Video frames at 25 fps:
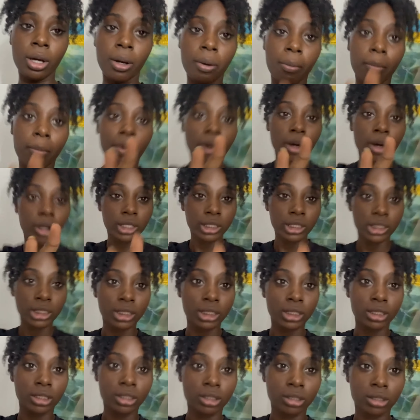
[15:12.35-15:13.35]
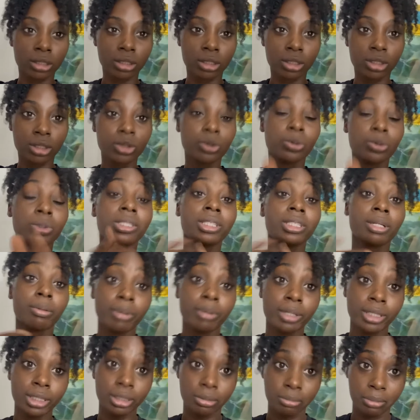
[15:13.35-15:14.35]
but you
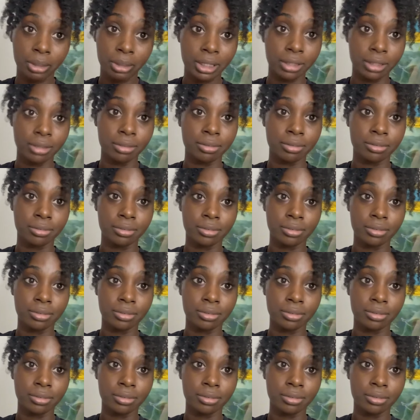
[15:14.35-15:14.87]
disappointed me.